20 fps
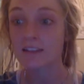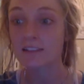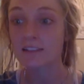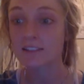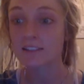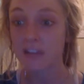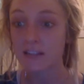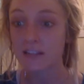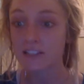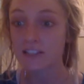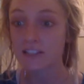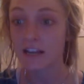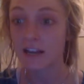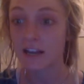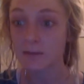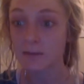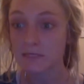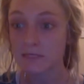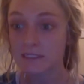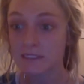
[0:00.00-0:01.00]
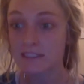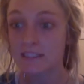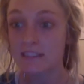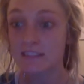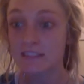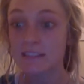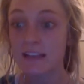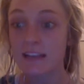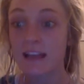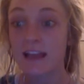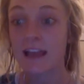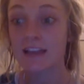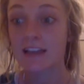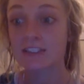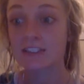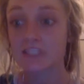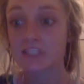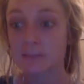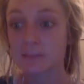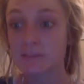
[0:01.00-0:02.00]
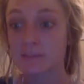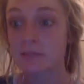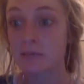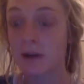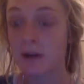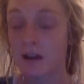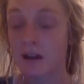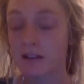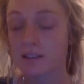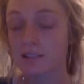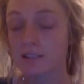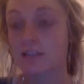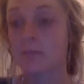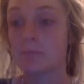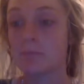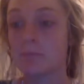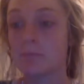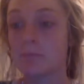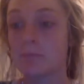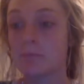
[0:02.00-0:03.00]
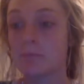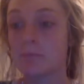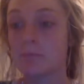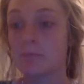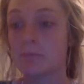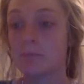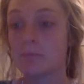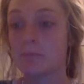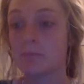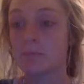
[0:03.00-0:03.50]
Dutch elm disease, and gypsy moths combined.